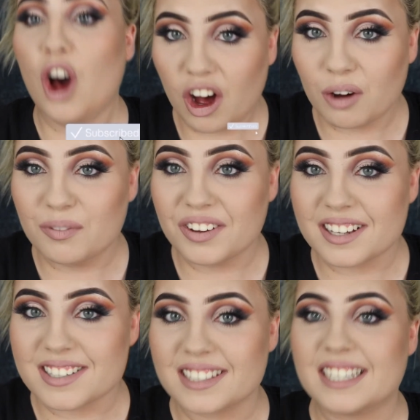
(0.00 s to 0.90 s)

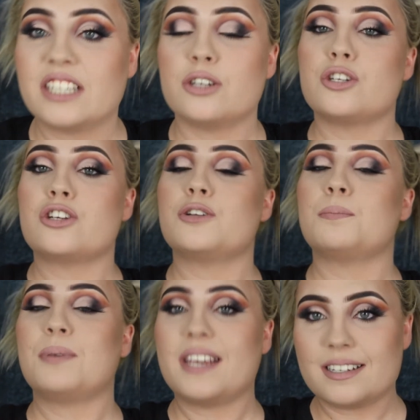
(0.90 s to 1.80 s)
Obviously, you
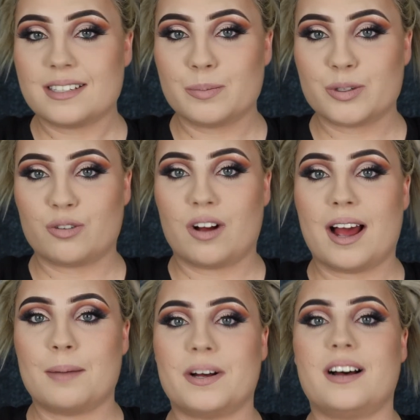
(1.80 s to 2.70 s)
should be a
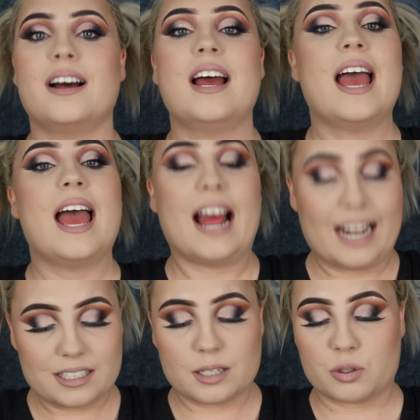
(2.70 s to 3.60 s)
subscriber
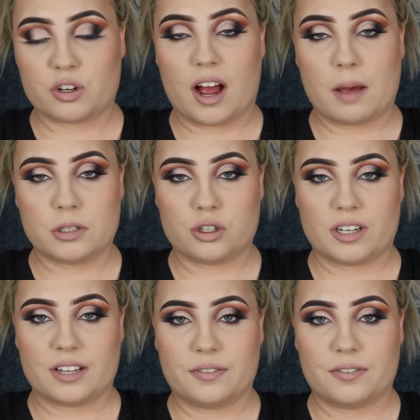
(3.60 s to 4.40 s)
and subscribe and join the